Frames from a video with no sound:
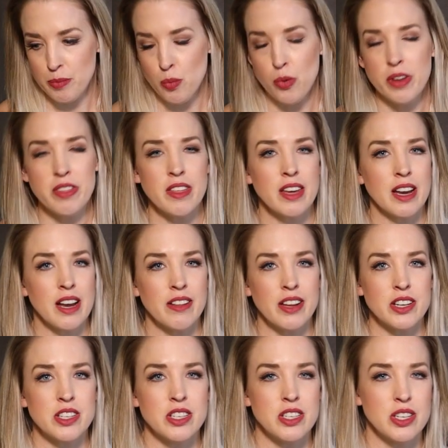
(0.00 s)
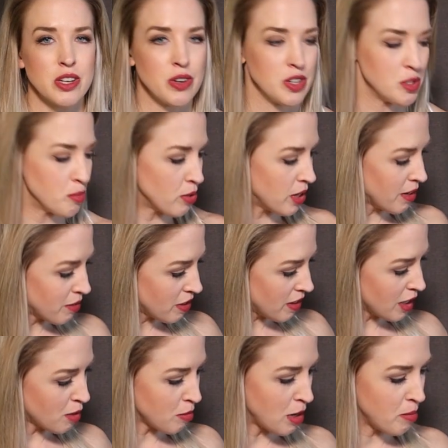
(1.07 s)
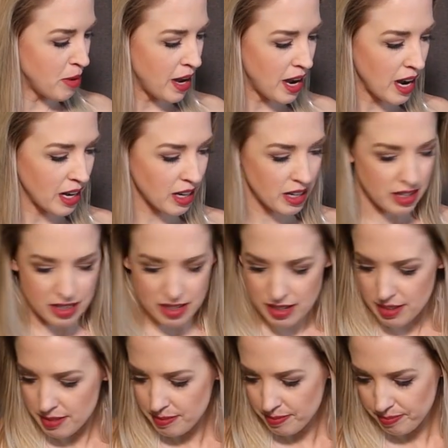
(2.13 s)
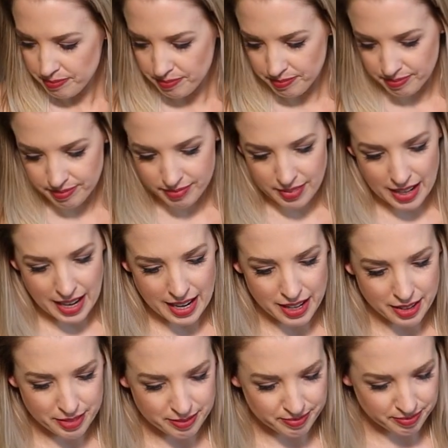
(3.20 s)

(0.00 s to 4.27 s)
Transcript: One thing I like to do is put everything in my pack. Hi.